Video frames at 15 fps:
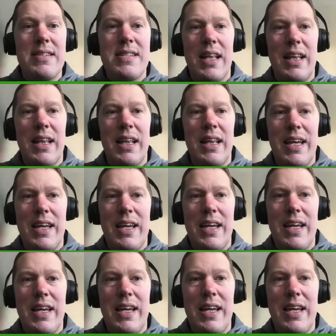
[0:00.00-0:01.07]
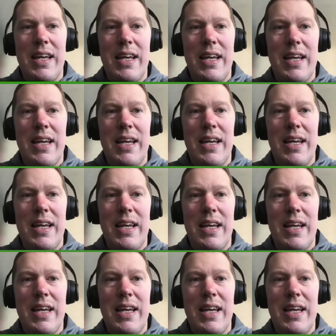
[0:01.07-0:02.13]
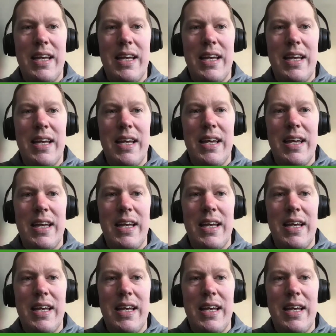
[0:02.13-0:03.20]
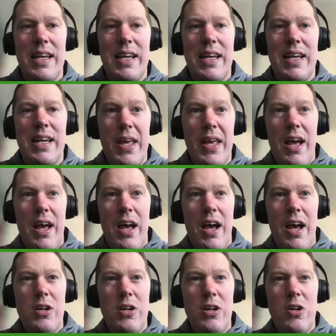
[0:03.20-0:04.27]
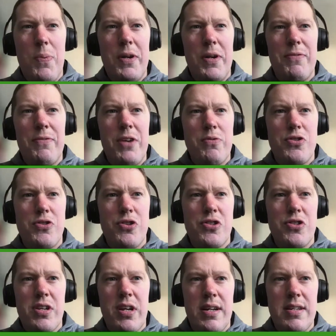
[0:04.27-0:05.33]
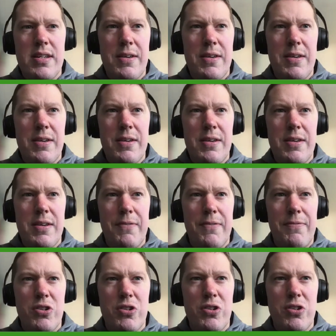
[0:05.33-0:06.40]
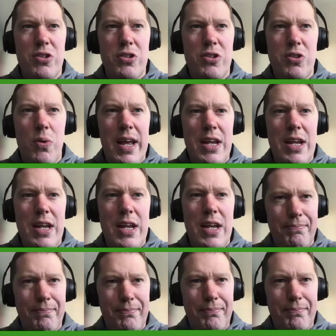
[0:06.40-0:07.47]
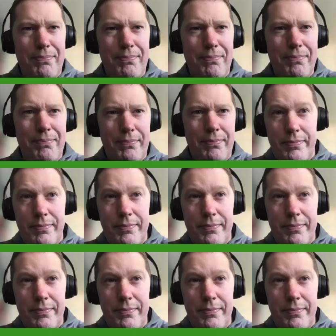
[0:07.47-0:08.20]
to lead Arsenal to what they're looking for. And a couple of notes just to finish on, quite interesting.